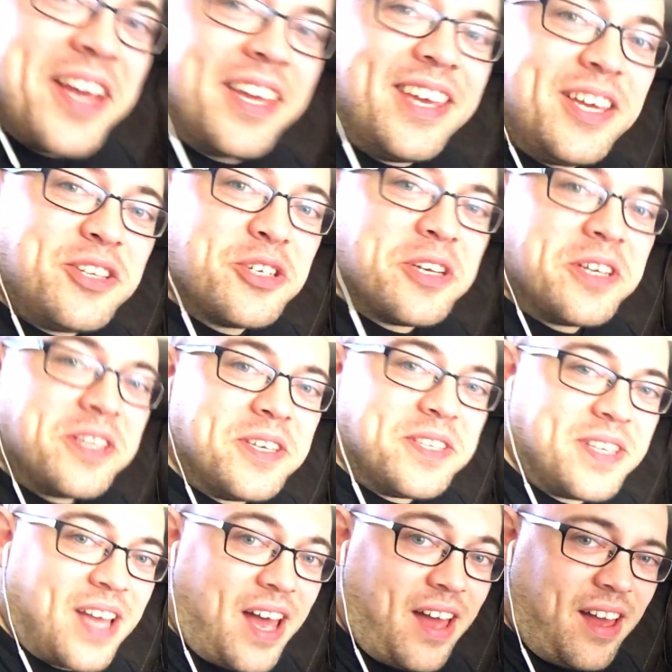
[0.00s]
Kicha is
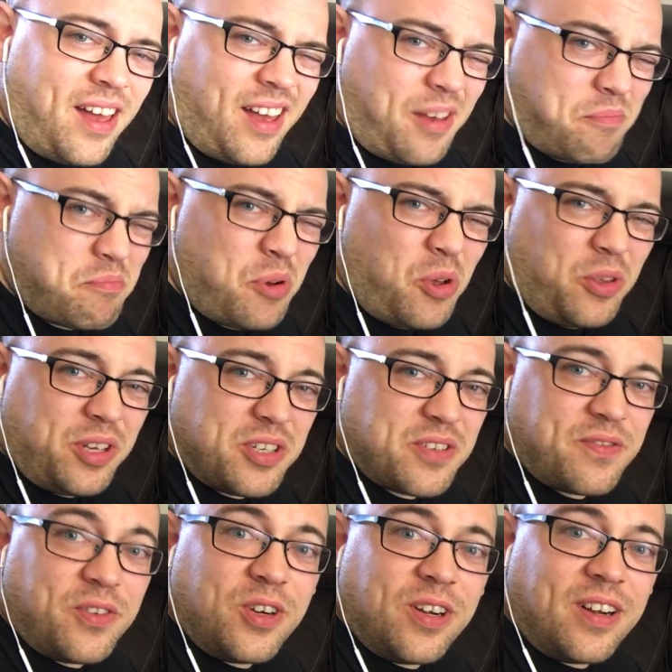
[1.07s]
Polish
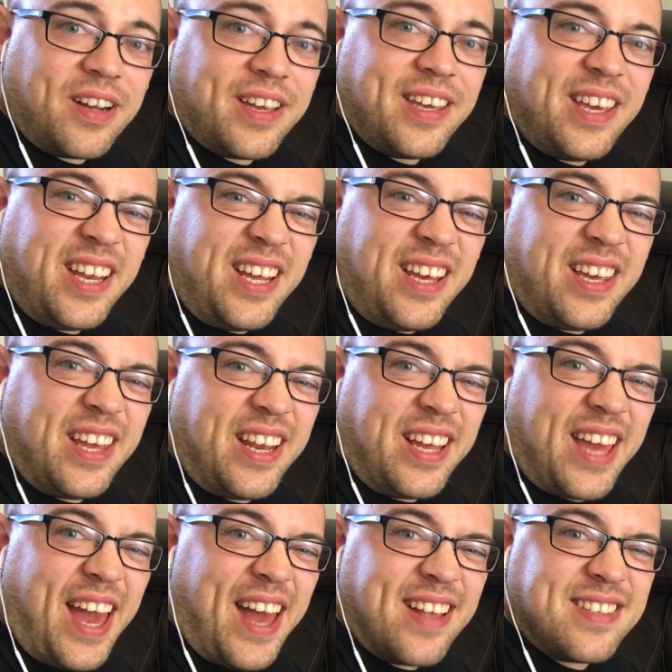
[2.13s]
for kitty
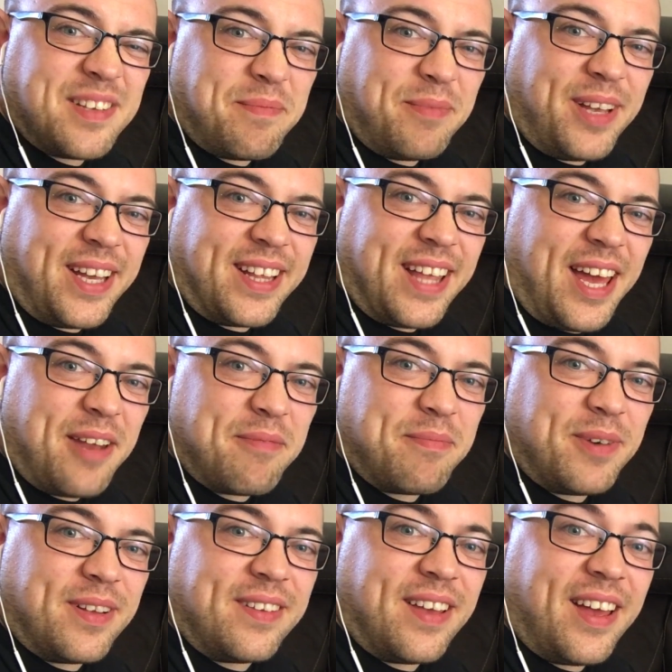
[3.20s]
cat, something like that.
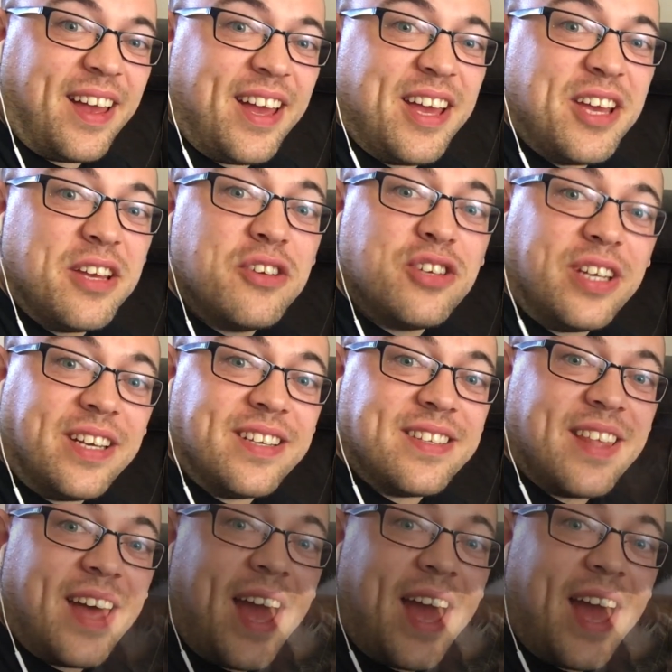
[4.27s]
But she is the